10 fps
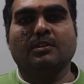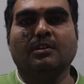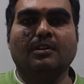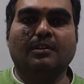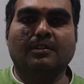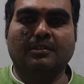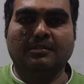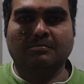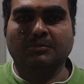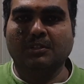
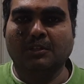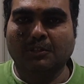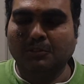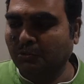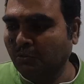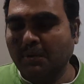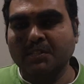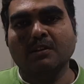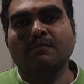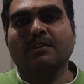
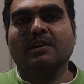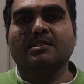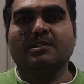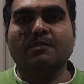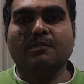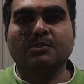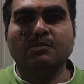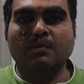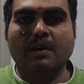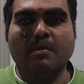Myself,
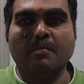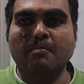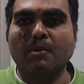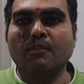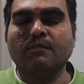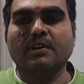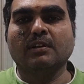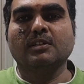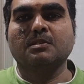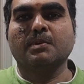Sreenivasulu, I am a member
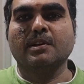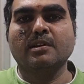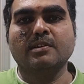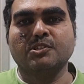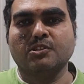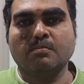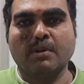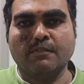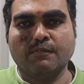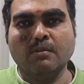of this particular digital
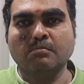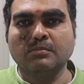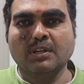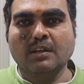platform,